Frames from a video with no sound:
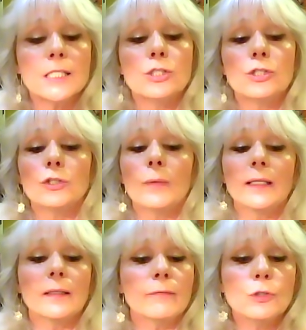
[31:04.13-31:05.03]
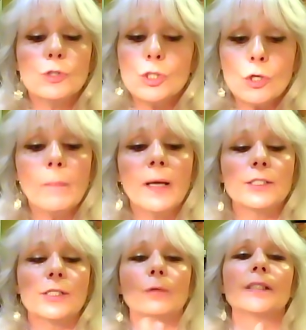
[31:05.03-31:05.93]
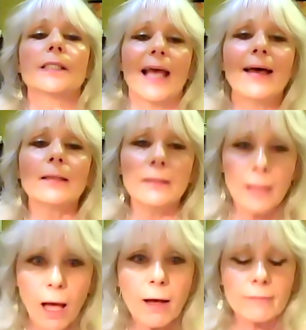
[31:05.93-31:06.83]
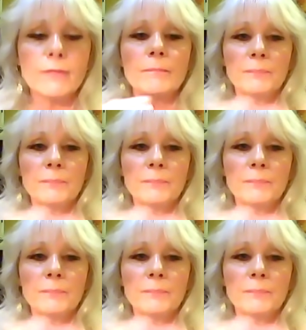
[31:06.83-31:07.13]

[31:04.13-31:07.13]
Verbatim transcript: to you. I love you so much. And it was that love.